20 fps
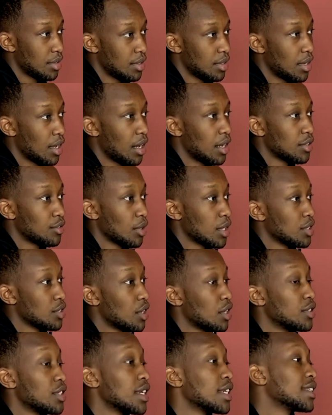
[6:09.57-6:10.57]
Not twice as
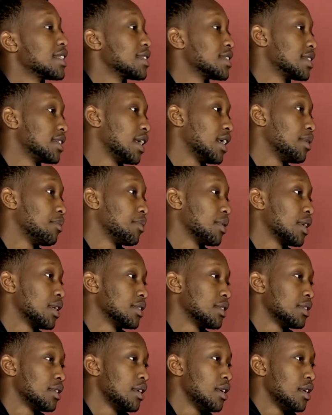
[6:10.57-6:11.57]
hard to get the same,
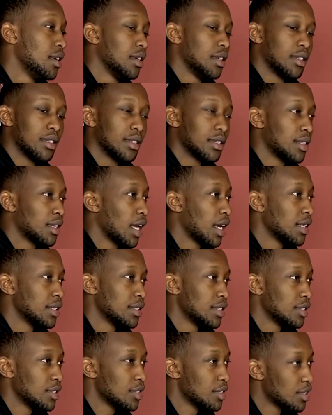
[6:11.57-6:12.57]
because
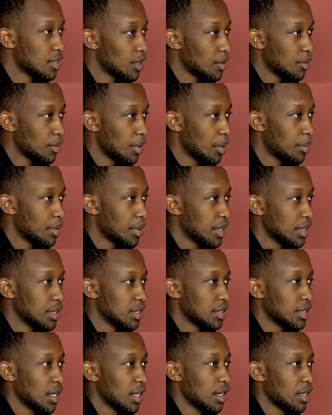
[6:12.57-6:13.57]
that doesn't sit well, because
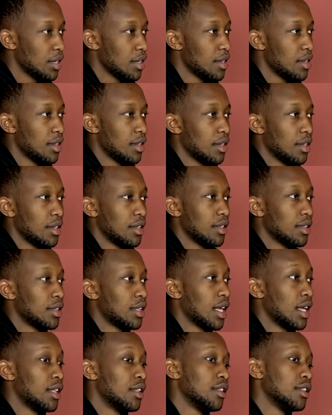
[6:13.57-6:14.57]
it's like,
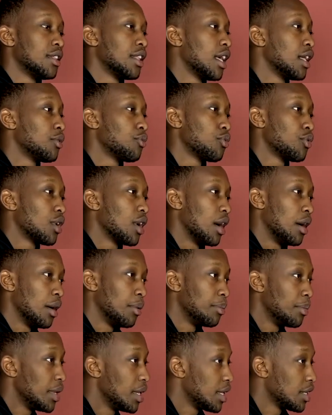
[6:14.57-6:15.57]
then we're
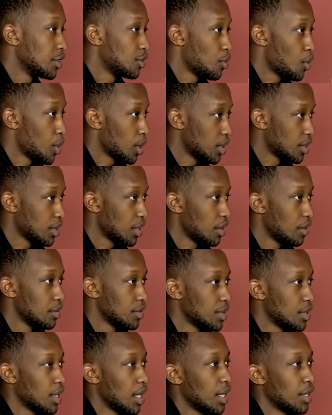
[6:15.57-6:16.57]
admitting to
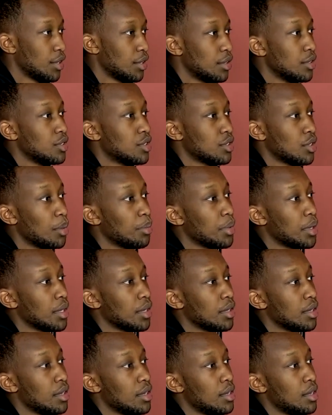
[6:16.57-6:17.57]
ourselves that there's
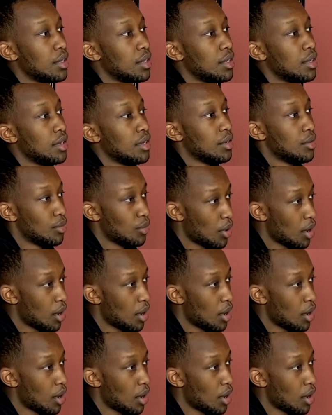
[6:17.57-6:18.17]
something wrong,